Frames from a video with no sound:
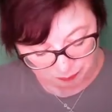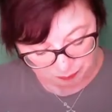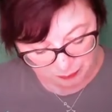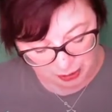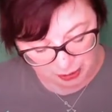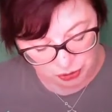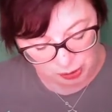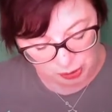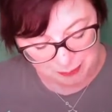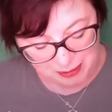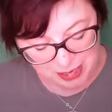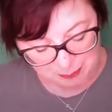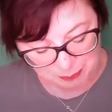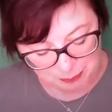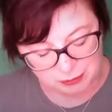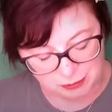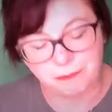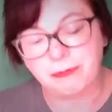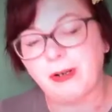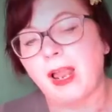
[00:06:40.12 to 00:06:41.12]
I shall be able
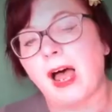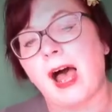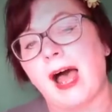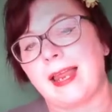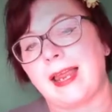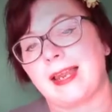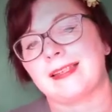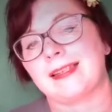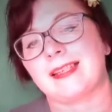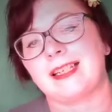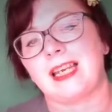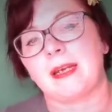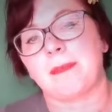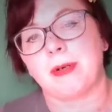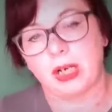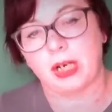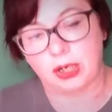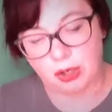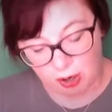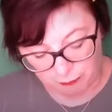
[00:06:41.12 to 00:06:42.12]
to fly and sleep
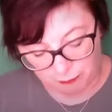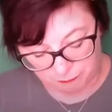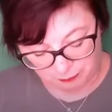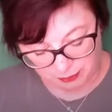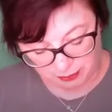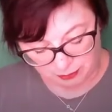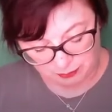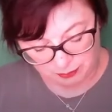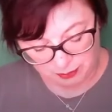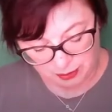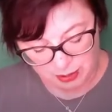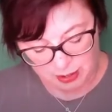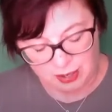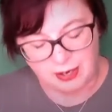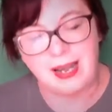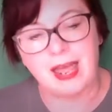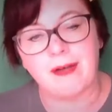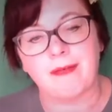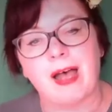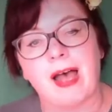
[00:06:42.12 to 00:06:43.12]
in a coffin, and
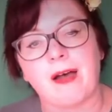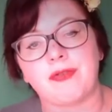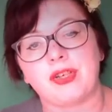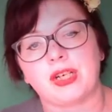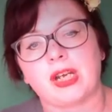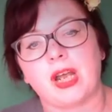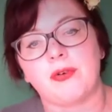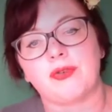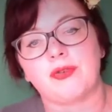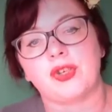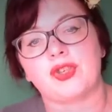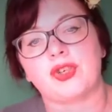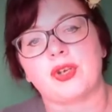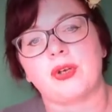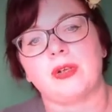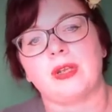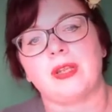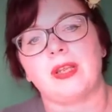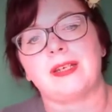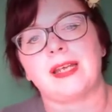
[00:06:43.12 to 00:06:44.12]
never have to go to
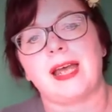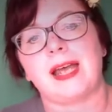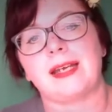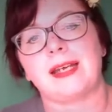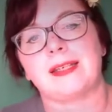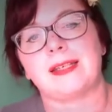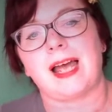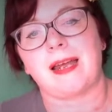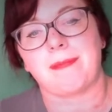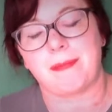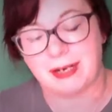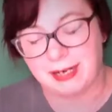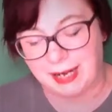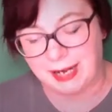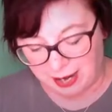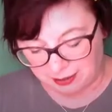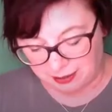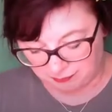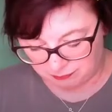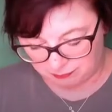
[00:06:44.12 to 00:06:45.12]
school in the daytime
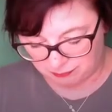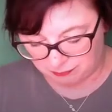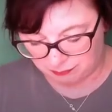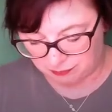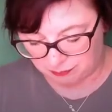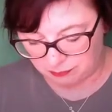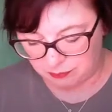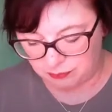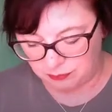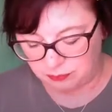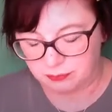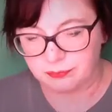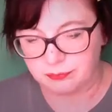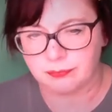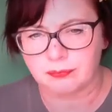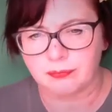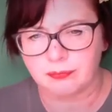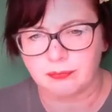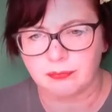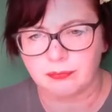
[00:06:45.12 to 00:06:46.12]
again.
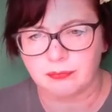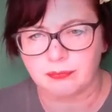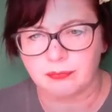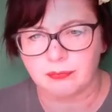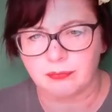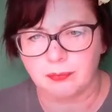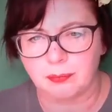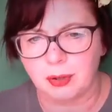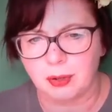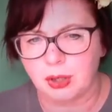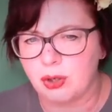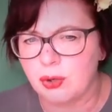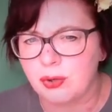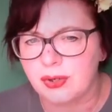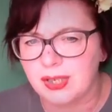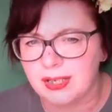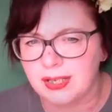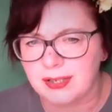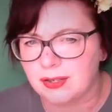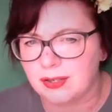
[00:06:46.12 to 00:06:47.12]
But
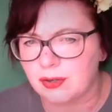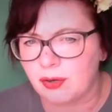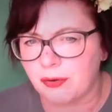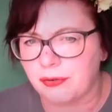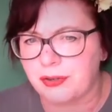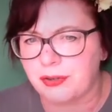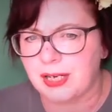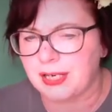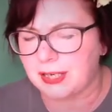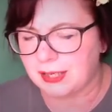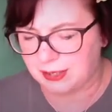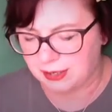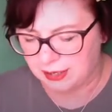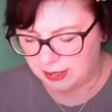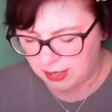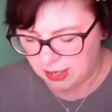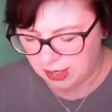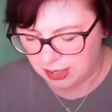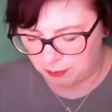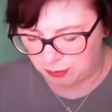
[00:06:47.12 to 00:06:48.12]
Lucy did not think
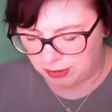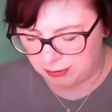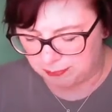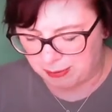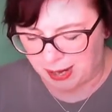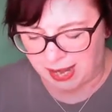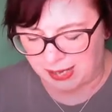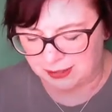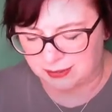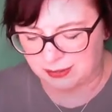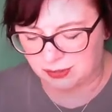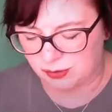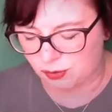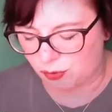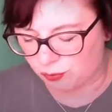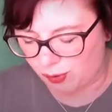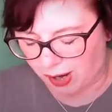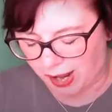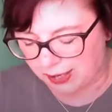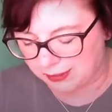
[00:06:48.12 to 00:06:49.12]
it was bats
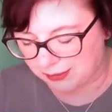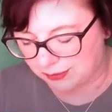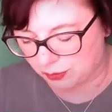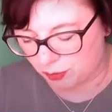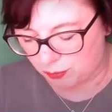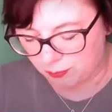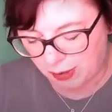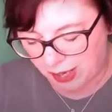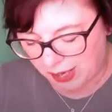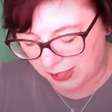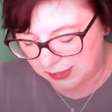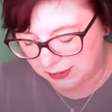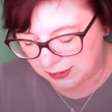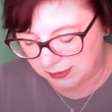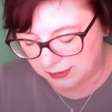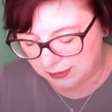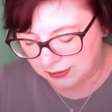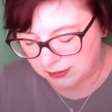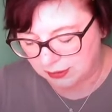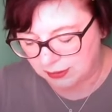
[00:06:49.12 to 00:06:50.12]
or rats or
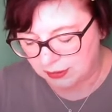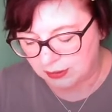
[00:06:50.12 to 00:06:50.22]
mice.